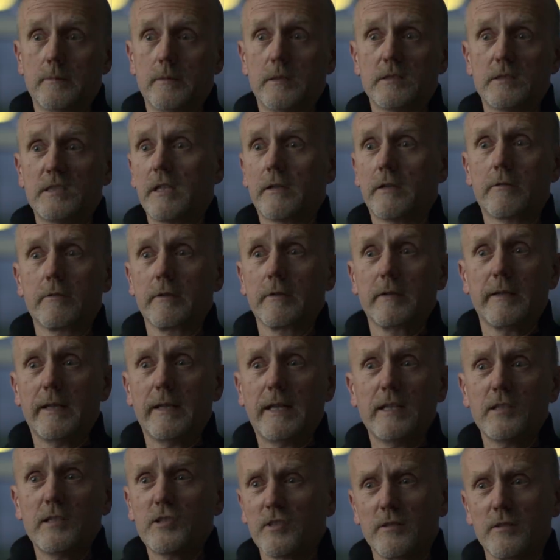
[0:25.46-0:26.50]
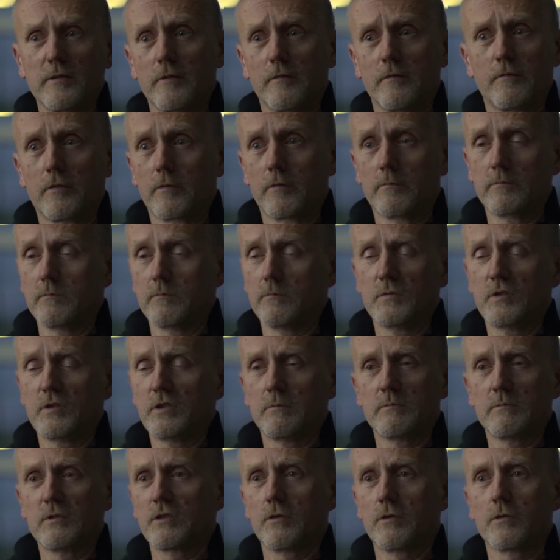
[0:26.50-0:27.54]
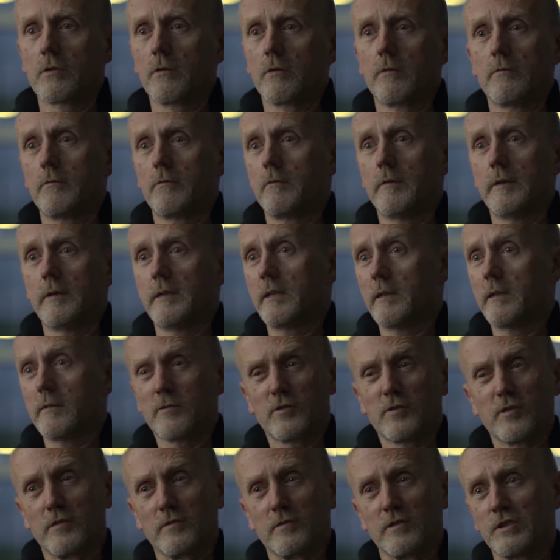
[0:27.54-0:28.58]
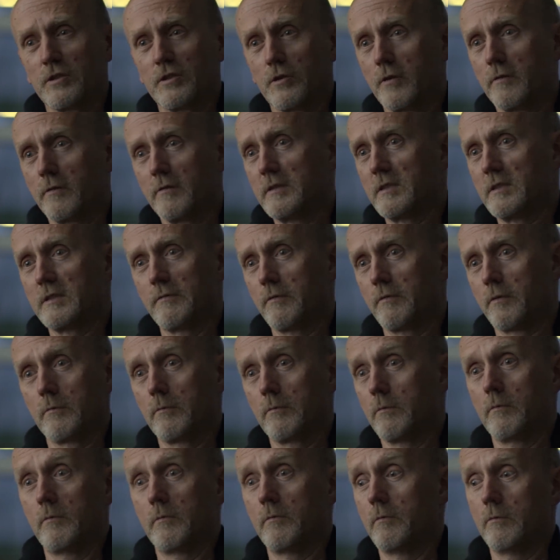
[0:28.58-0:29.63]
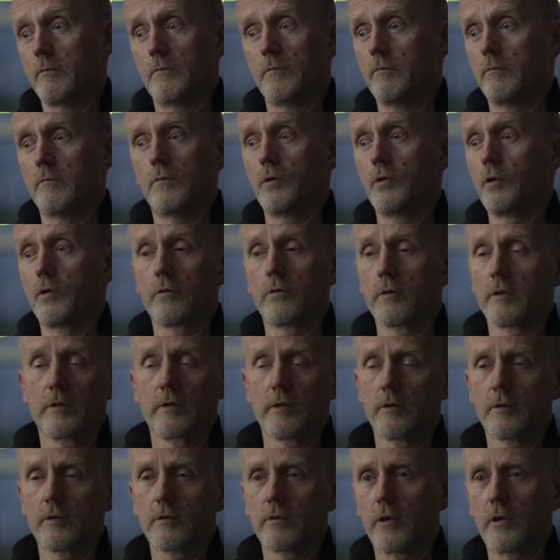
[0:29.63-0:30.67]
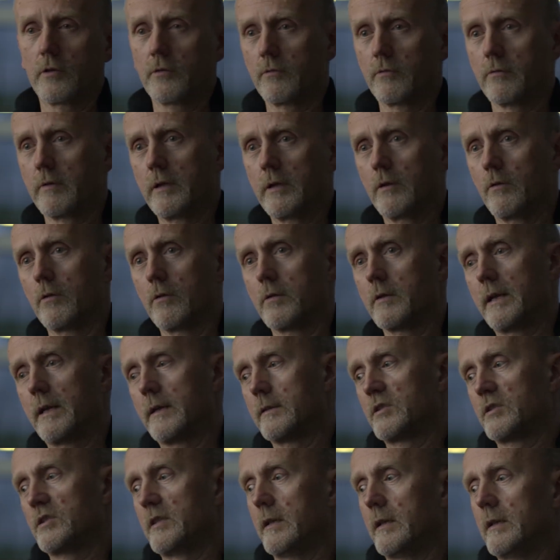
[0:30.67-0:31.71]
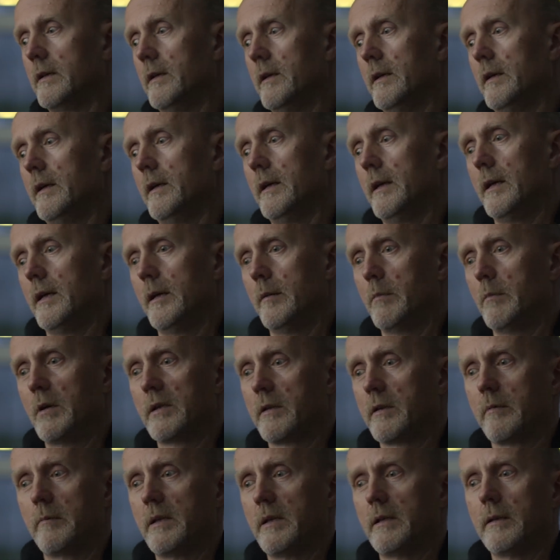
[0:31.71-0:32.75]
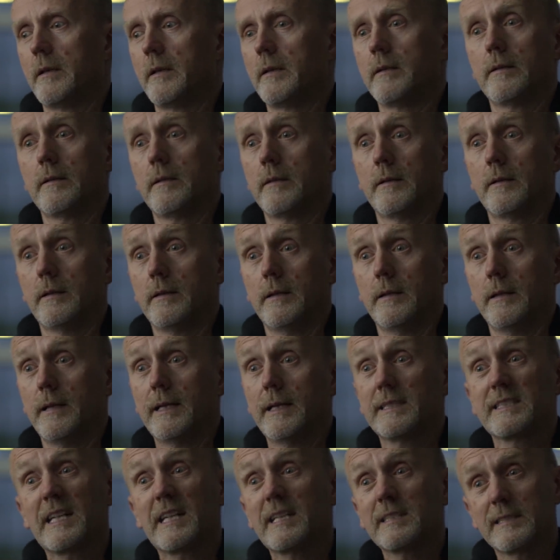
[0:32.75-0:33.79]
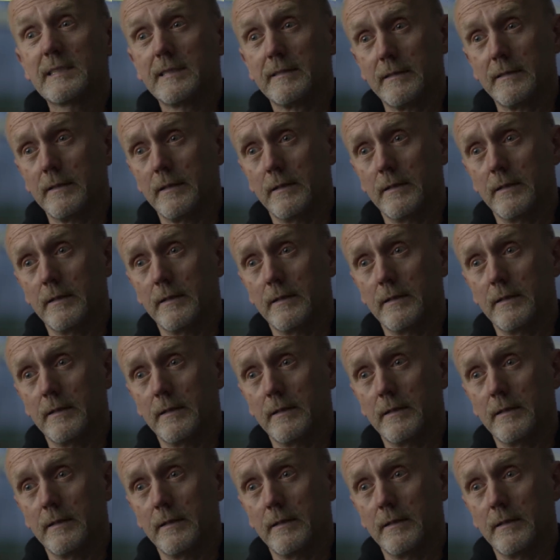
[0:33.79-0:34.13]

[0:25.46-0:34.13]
secret agent from some sort of intelligence service from one or another country, or that she might have been an assassin?